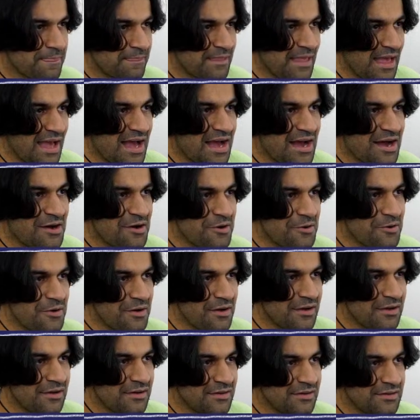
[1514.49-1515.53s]
How
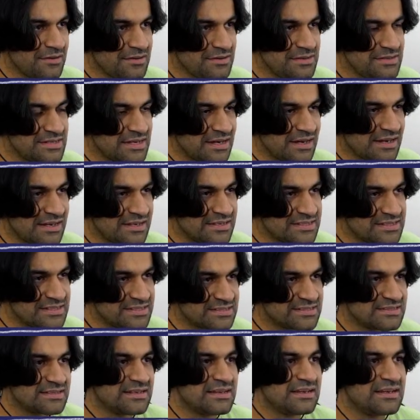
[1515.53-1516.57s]

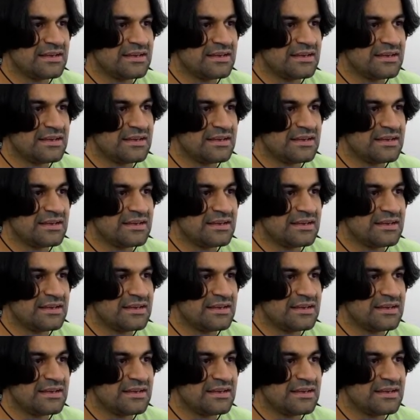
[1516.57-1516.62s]
does